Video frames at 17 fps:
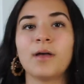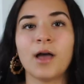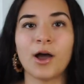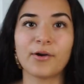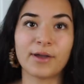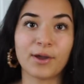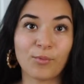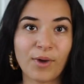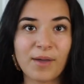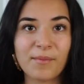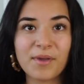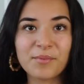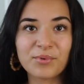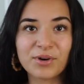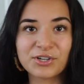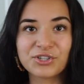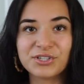Okay, while my
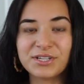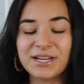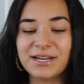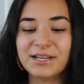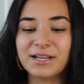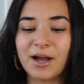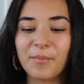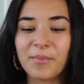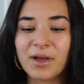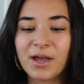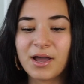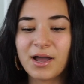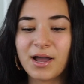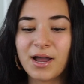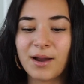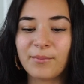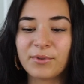brush is heating up,
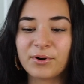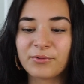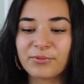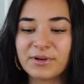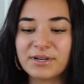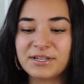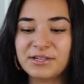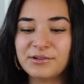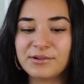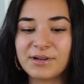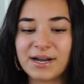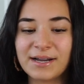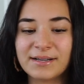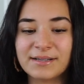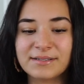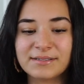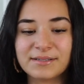I'm going to read to you
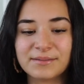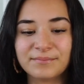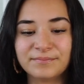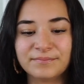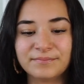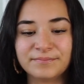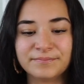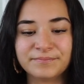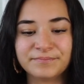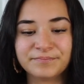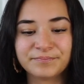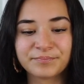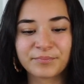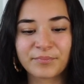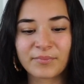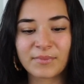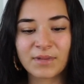guys
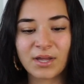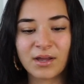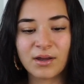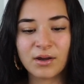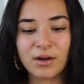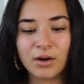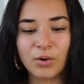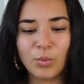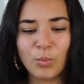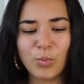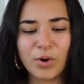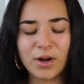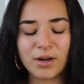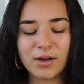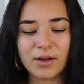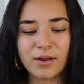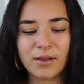
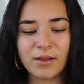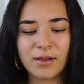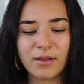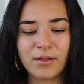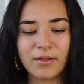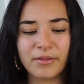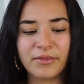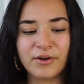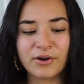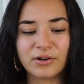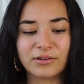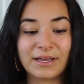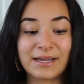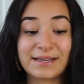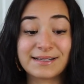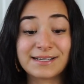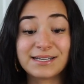what their,
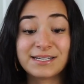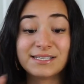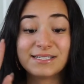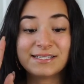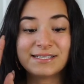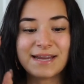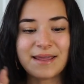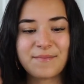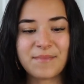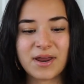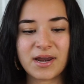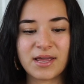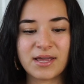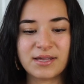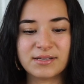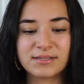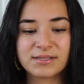like, statement
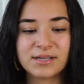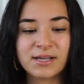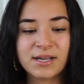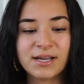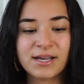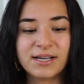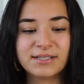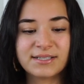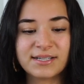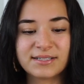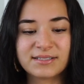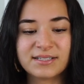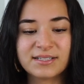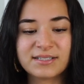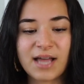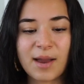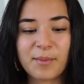is. It says,
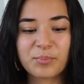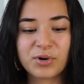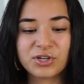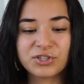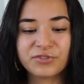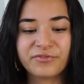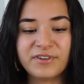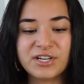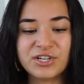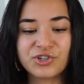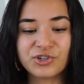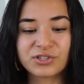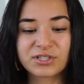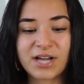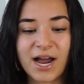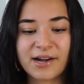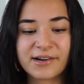this hot brush features
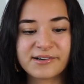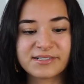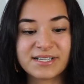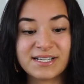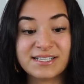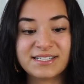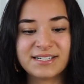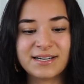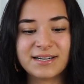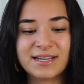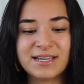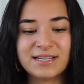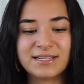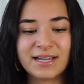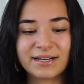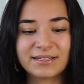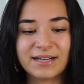Conair's instant heat
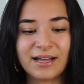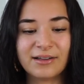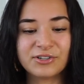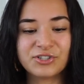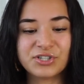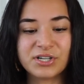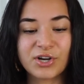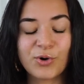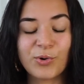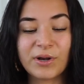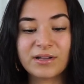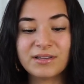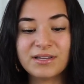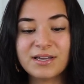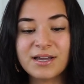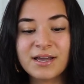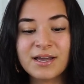technology. It
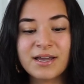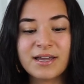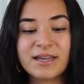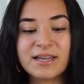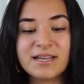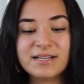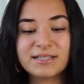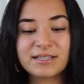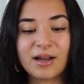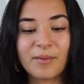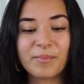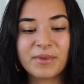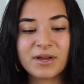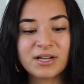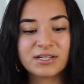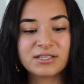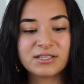quickly heats
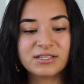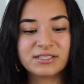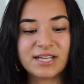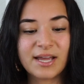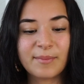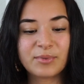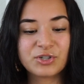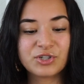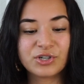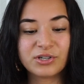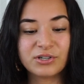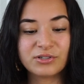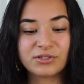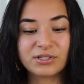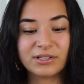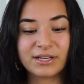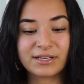up to the temperature you
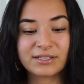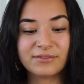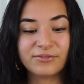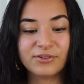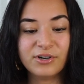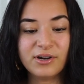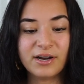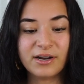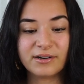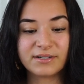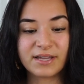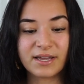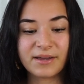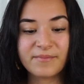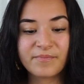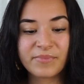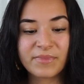selected for your hair
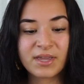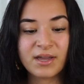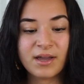type.